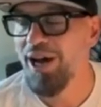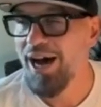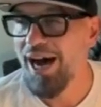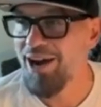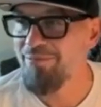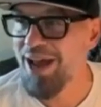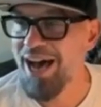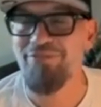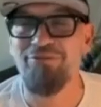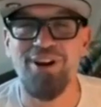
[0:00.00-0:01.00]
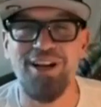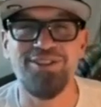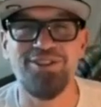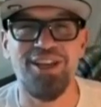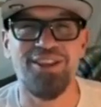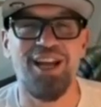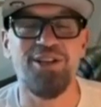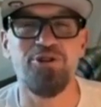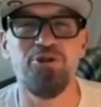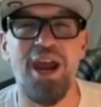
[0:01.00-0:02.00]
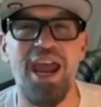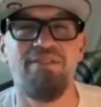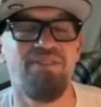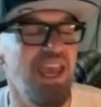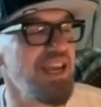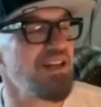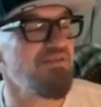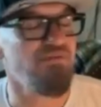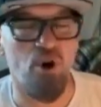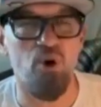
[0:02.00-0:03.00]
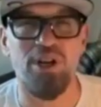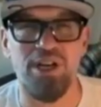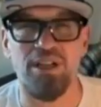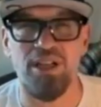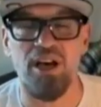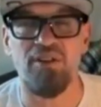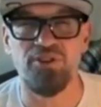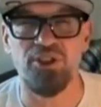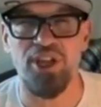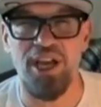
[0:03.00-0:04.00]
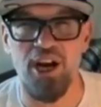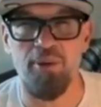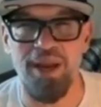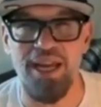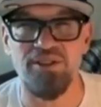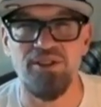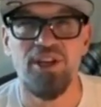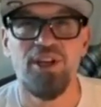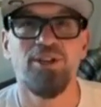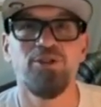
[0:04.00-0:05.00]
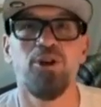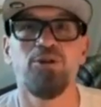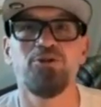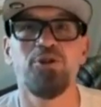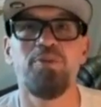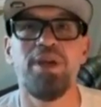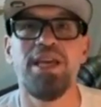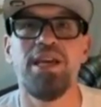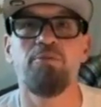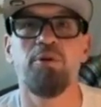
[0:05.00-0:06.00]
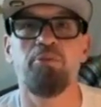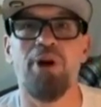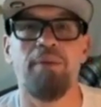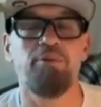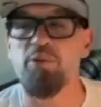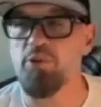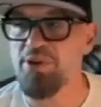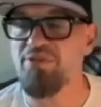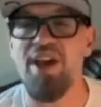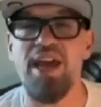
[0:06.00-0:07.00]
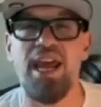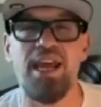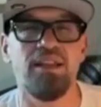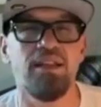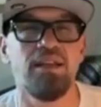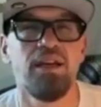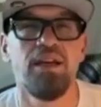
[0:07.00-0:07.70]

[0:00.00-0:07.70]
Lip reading: am not afraid to say that I do have a devoted love to the hair bands. So to me, it would probably be Van Halen.